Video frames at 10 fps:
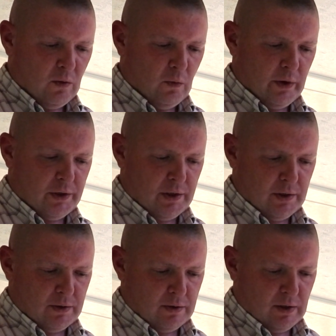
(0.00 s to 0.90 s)
which
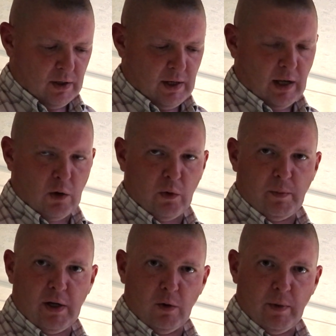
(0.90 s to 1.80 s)
is the yellow would
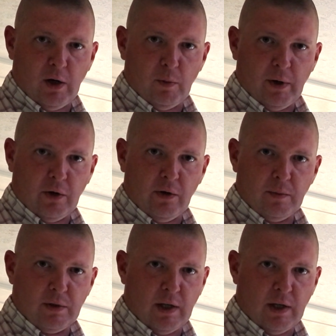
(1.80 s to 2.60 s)
be your bigger butt crimps.